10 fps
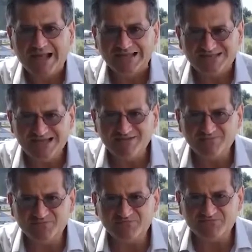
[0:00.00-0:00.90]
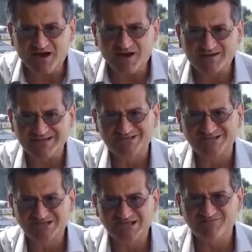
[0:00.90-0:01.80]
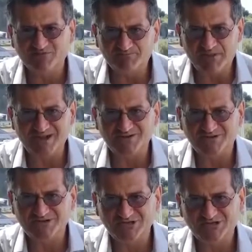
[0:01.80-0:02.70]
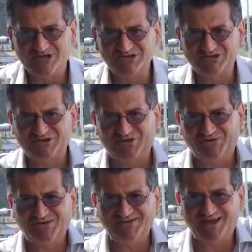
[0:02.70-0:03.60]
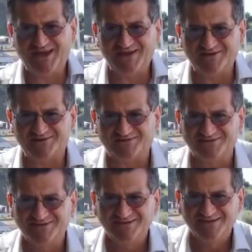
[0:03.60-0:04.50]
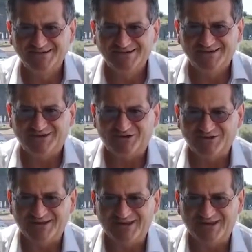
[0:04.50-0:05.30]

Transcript: A team of artists, a team of painters are just going down on